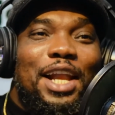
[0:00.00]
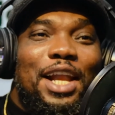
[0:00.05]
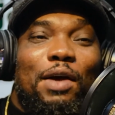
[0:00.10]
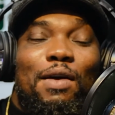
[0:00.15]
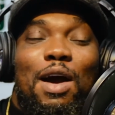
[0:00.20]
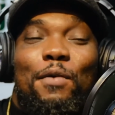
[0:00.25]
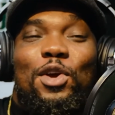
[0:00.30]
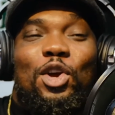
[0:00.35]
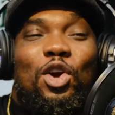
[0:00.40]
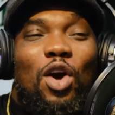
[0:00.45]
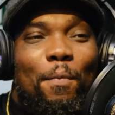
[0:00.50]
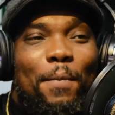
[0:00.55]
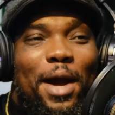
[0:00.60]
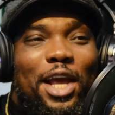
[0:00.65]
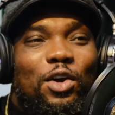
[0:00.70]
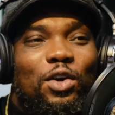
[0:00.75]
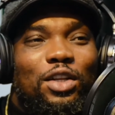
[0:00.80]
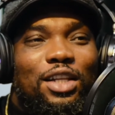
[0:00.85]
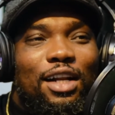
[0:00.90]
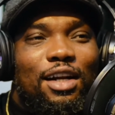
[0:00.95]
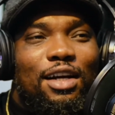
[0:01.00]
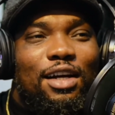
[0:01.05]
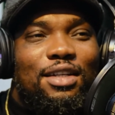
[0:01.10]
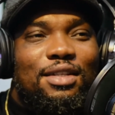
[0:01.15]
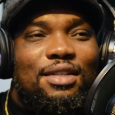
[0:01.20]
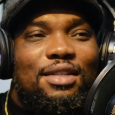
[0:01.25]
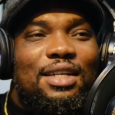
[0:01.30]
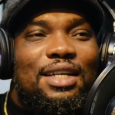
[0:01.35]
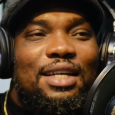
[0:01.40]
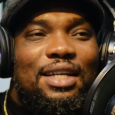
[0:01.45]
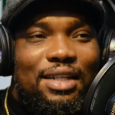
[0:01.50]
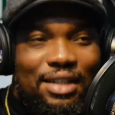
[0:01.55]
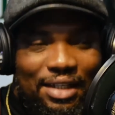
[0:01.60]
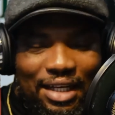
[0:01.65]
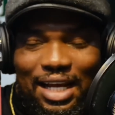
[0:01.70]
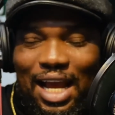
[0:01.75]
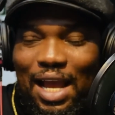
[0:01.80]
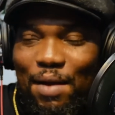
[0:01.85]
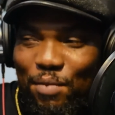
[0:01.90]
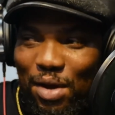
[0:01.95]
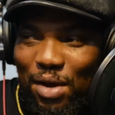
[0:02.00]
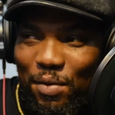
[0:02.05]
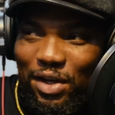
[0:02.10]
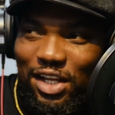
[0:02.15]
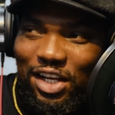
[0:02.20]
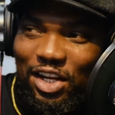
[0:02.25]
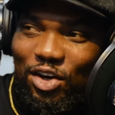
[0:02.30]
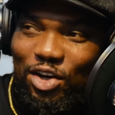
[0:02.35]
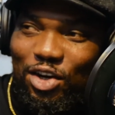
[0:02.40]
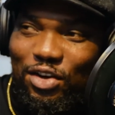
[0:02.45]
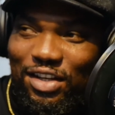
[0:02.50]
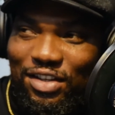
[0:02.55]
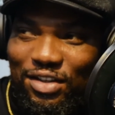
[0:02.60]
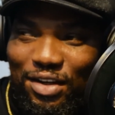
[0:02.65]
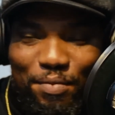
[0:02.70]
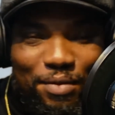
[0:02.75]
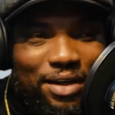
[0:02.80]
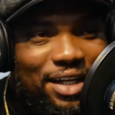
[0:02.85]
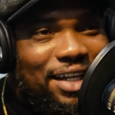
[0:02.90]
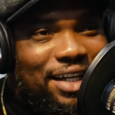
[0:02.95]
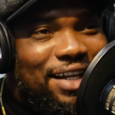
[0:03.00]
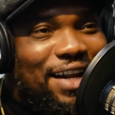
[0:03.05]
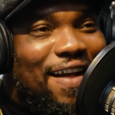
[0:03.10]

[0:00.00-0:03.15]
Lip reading: And then when we come back, you go tell us the kind of way they call it of play.